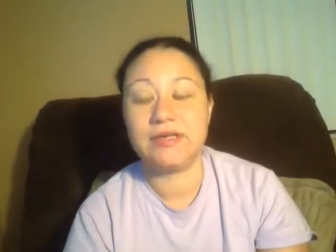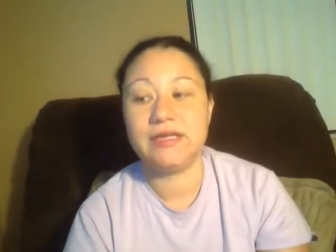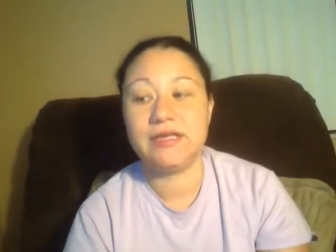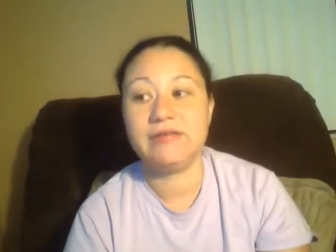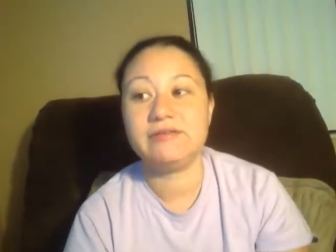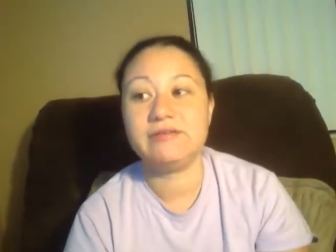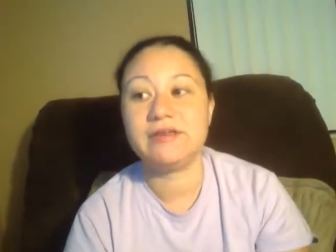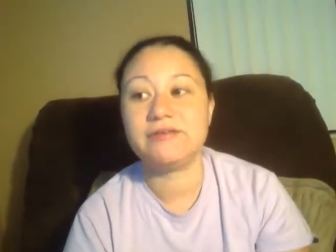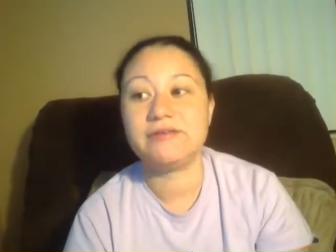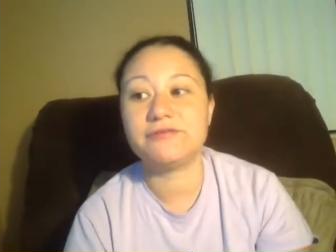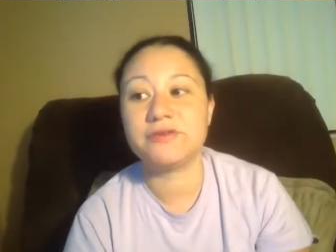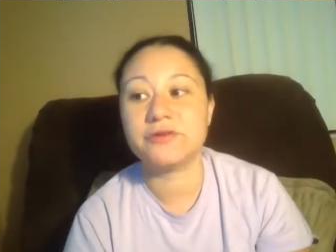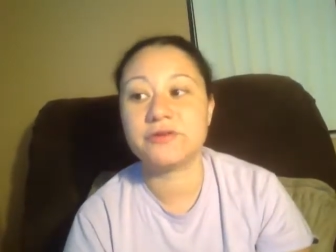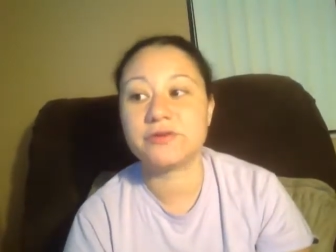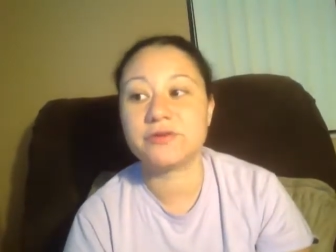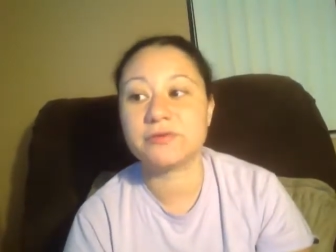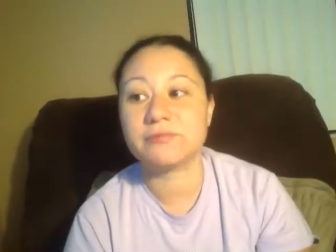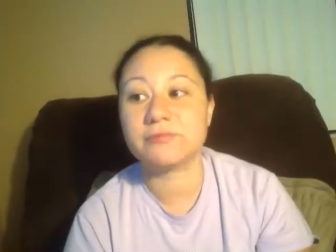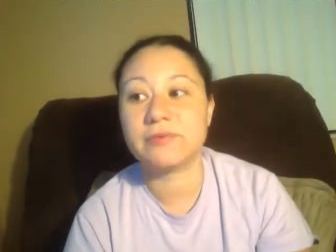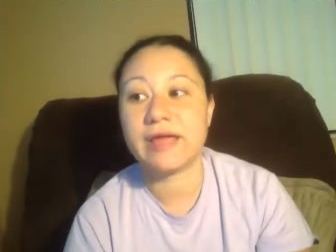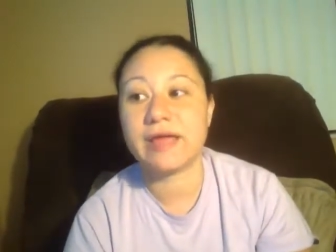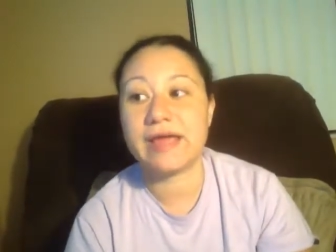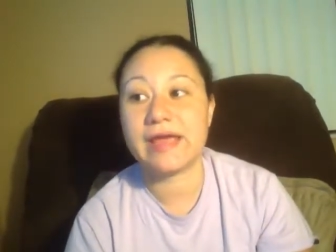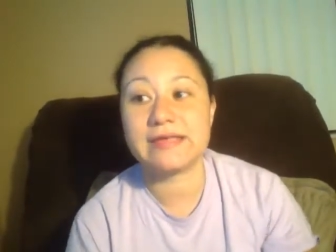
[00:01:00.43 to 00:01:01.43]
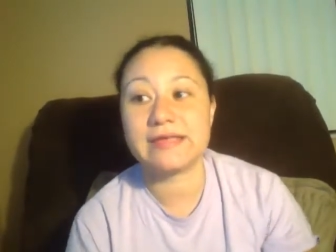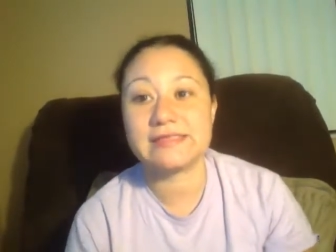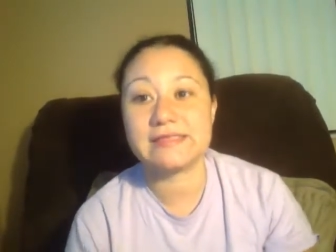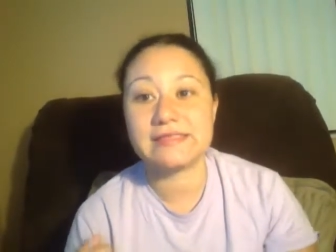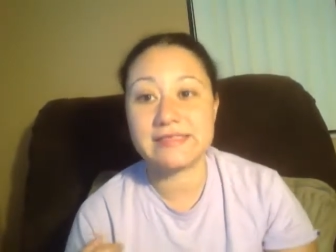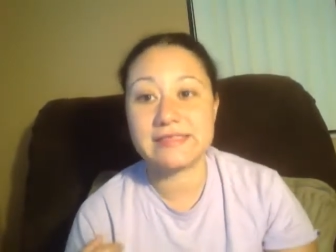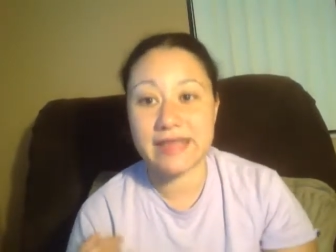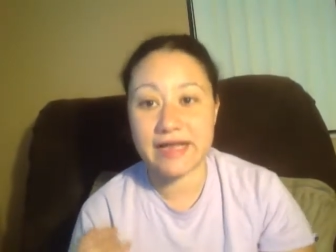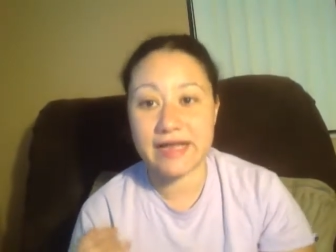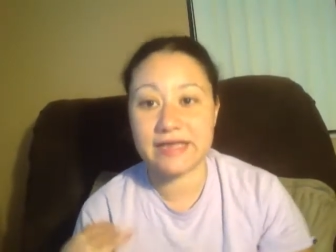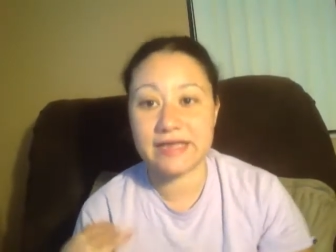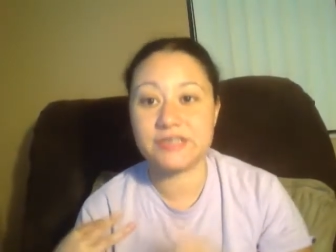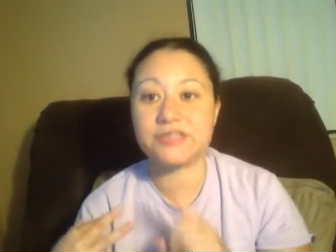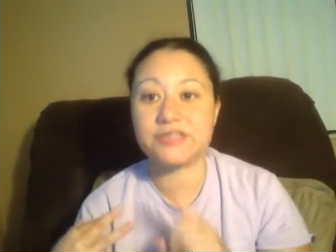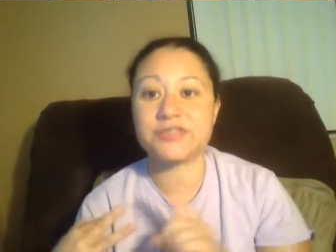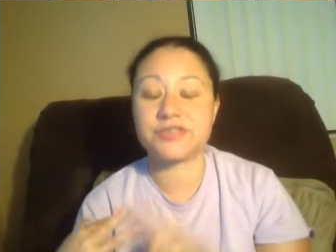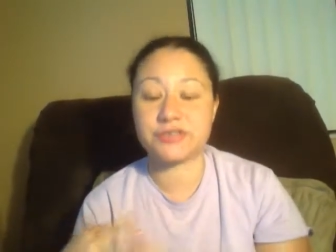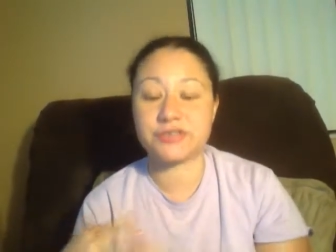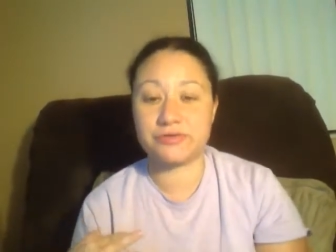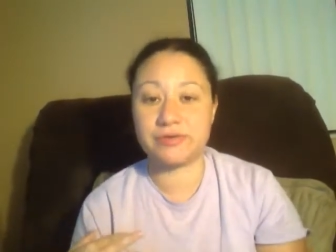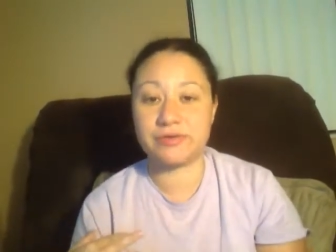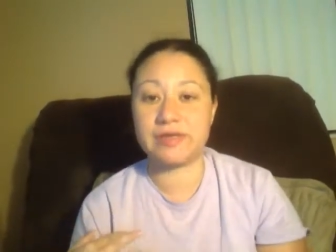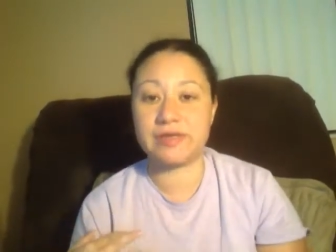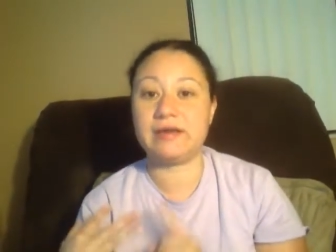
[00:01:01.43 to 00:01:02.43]
Even if you're a stage,
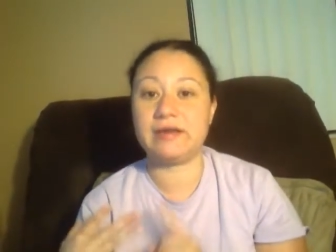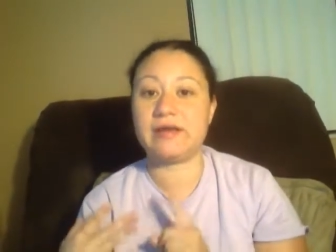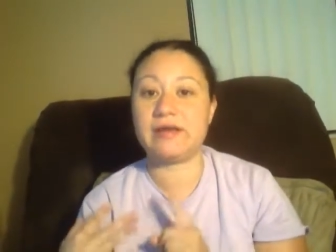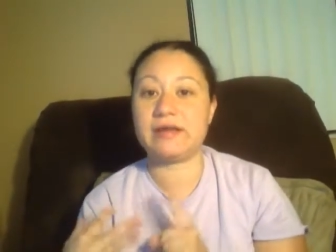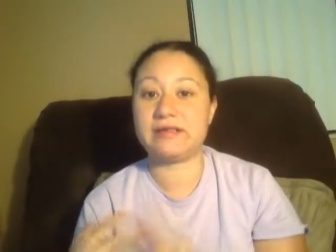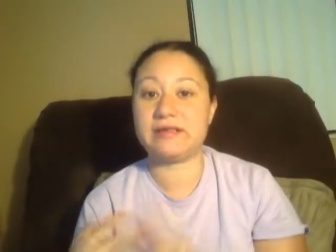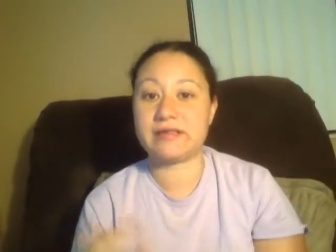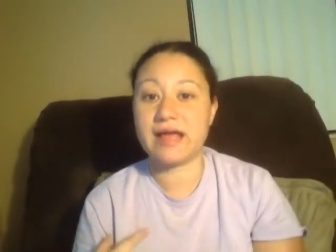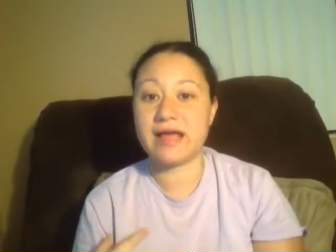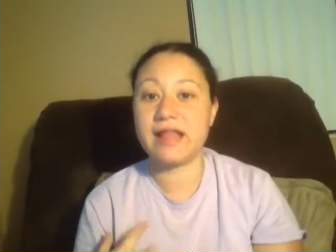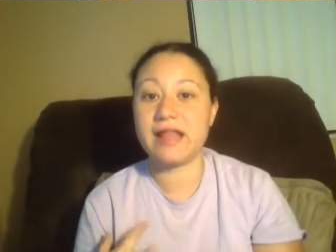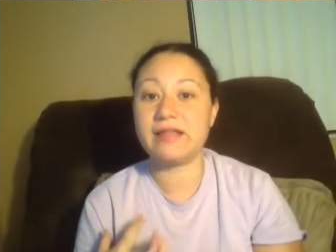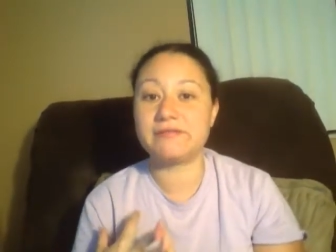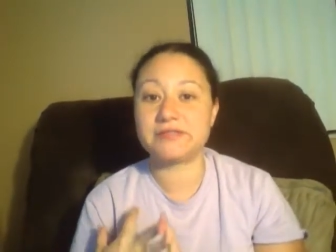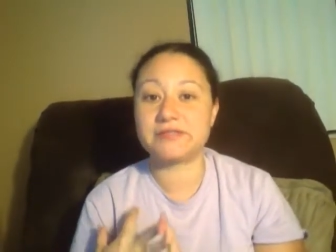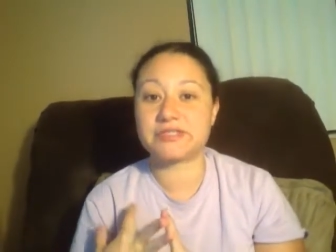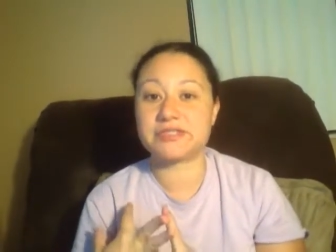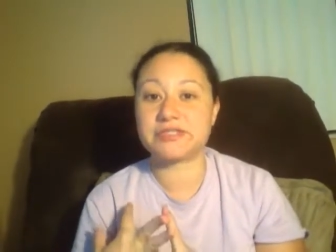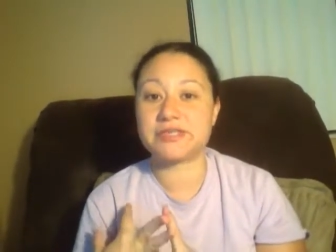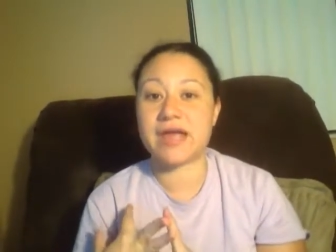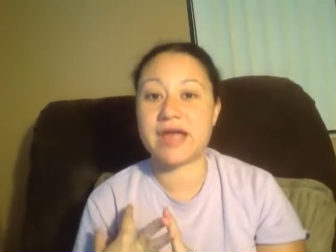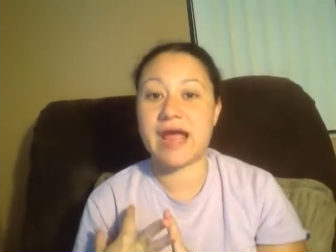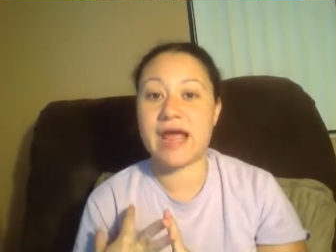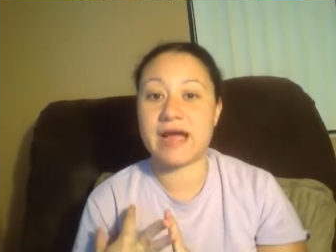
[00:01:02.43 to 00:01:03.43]
screen, and television